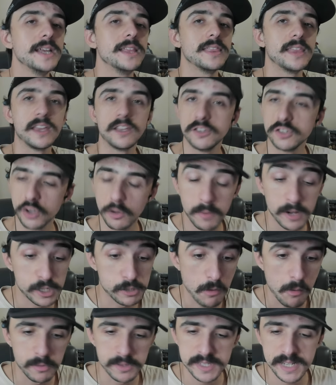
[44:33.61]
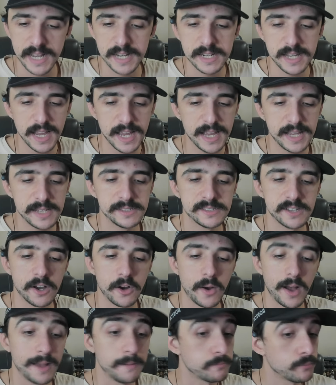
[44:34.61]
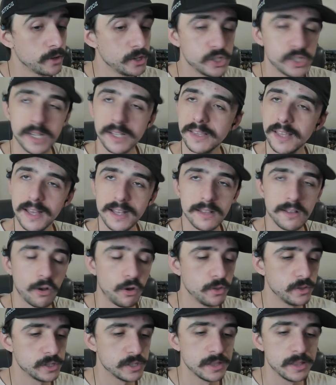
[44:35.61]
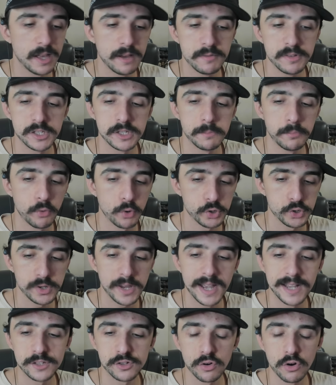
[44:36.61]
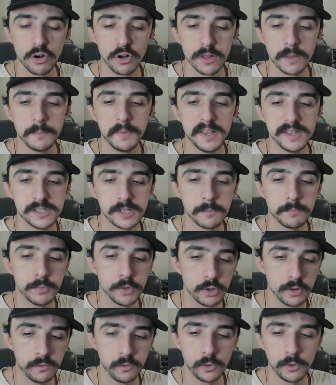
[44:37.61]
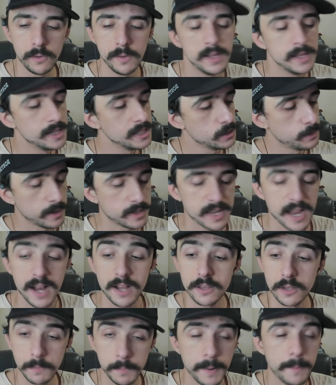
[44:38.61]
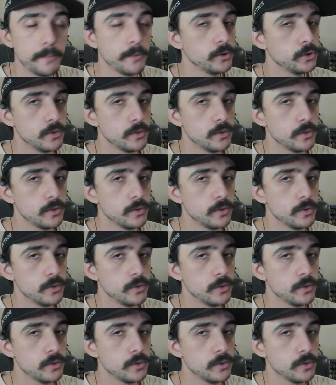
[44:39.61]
Thank you so much. I'm almost 10K, so I appreciate that. All this love and support. You guys are all amazing, beautiful, spectacular people.